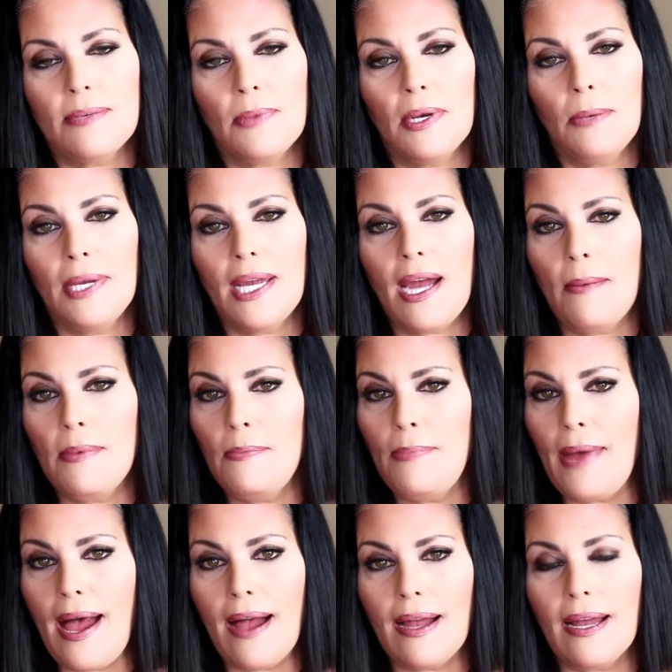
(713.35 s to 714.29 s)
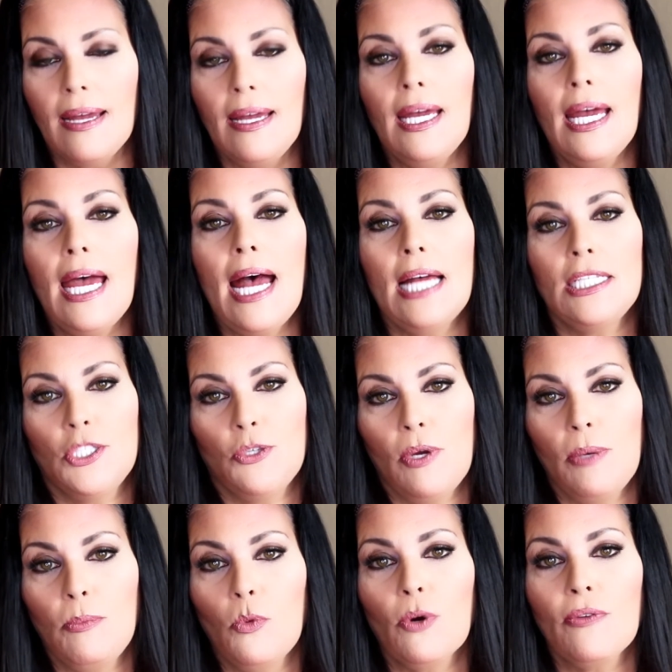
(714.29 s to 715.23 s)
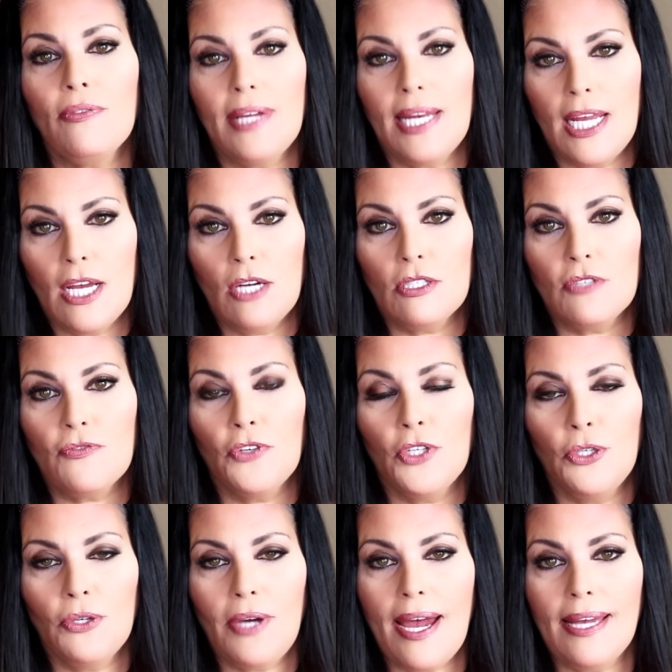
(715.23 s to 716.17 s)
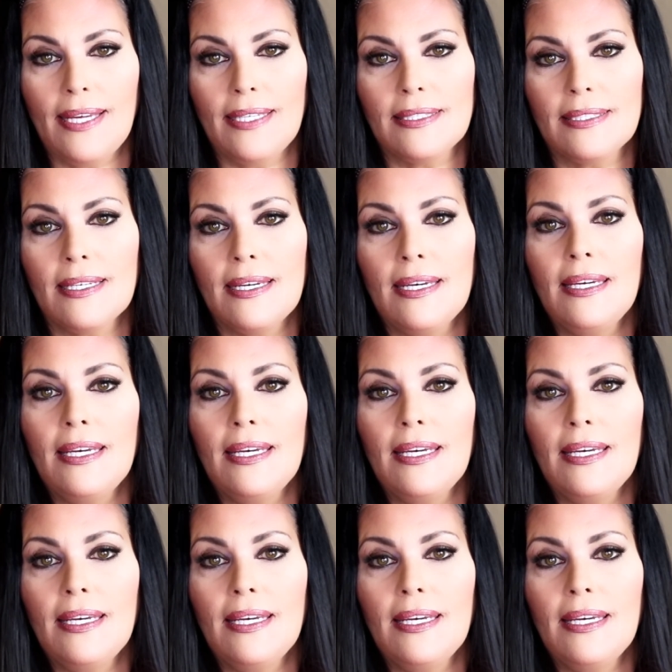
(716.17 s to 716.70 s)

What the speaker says: I'm going to be coming back and doing more videos for you guys.